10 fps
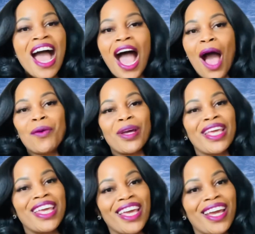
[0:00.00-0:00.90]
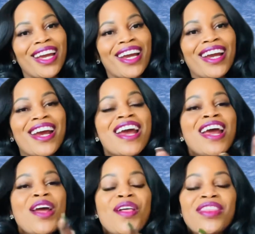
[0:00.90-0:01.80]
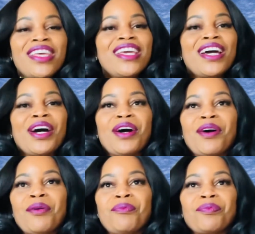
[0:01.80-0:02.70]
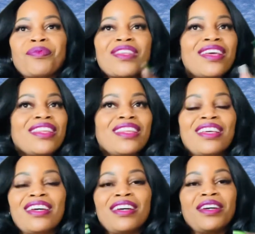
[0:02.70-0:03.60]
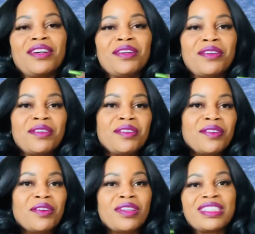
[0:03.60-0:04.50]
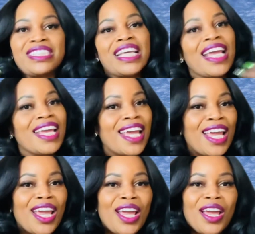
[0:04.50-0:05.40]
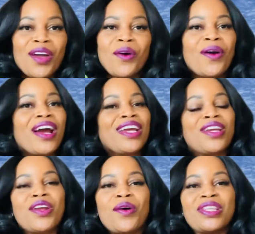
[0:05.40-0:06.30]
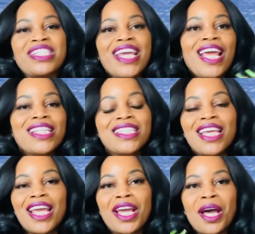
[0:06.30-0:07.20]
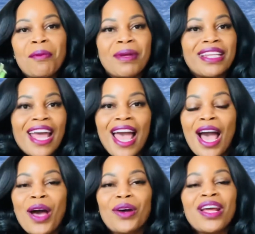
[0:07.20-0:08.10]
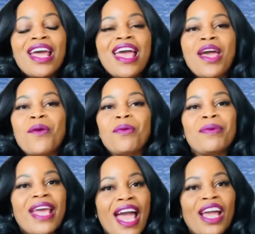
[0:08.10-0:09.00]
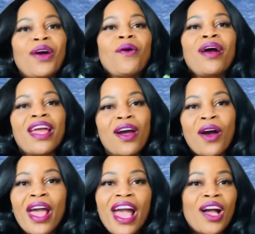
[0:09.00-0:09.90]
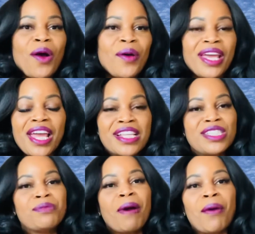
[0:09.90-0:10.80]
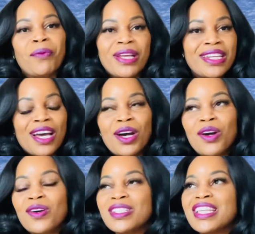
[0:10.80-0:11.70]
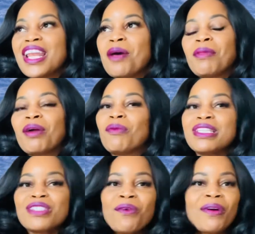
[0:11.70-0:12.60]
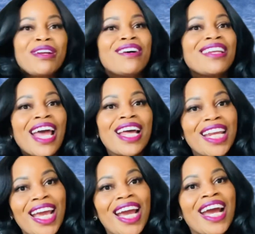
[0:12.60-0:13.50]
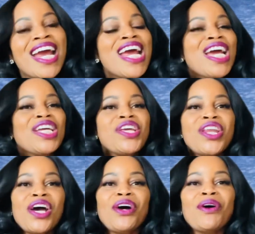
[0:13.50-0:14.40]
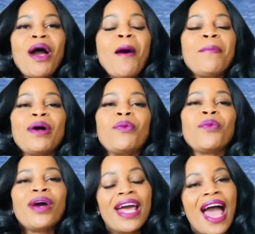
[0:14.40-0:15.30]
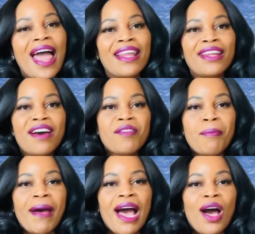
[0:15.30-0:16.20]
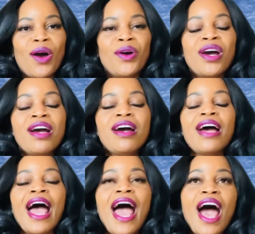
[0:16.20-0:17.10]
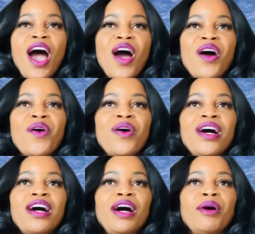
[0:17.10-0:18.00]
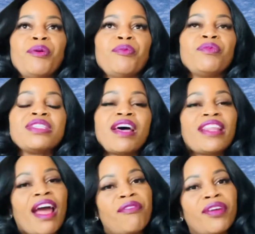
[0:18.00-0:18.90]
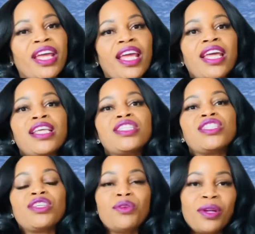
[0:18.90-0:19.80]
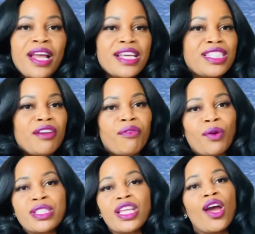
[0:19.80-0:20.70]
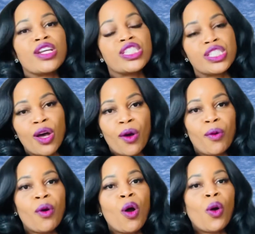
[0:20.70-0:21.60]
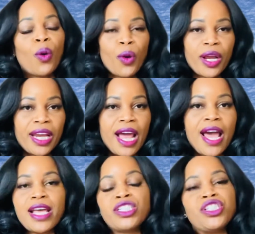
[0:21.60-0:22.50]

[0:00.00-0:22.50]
I would hear the, um, the, singing or you know the chanting coming down it would be echoing uh, echoing into my windows and i'm like what's going on down there you know, but what I love about how um, South Africans utilize their voice, they are so organized.